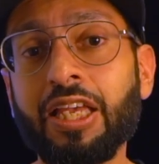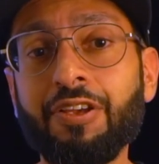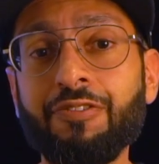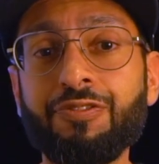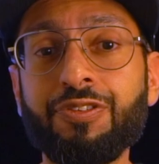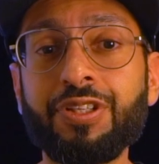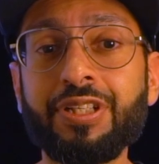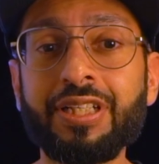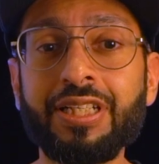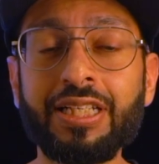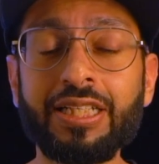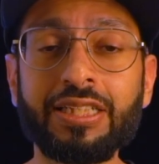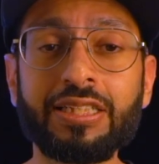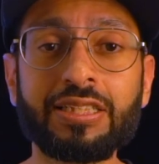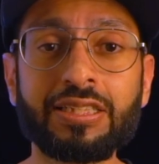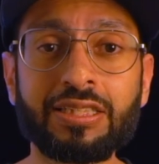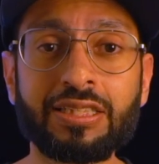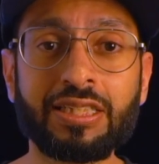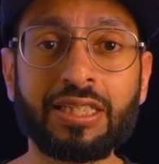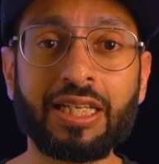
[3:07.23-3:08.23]
If you need
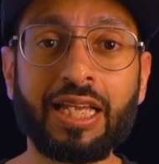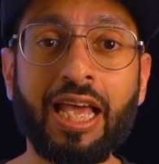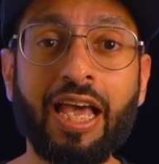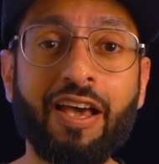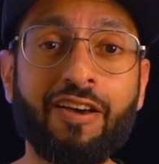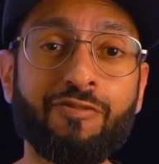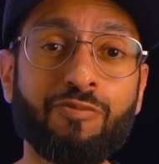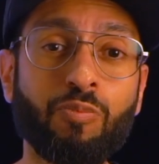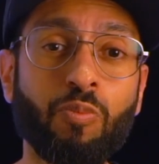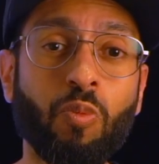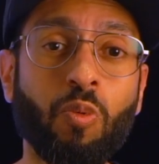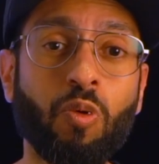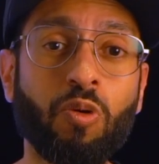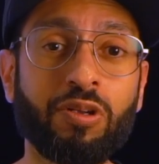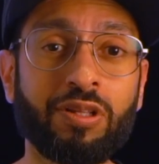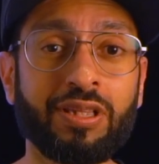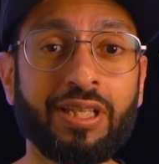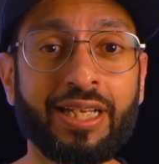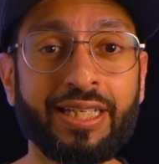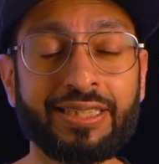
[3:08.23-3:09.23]
to have
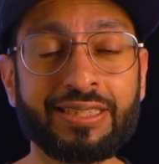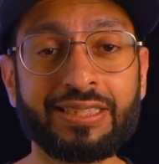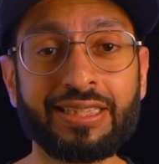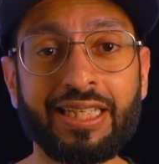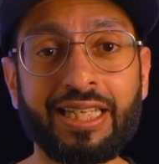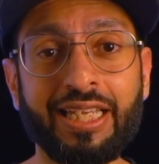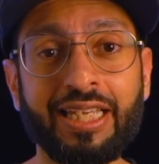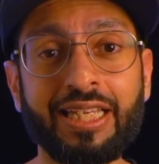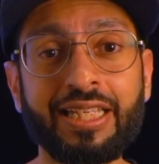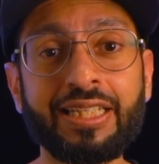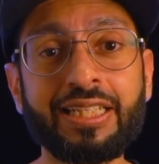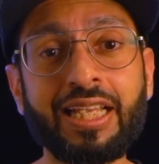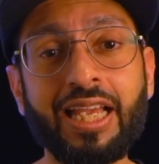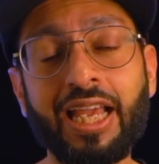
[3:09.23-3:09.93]
more light in,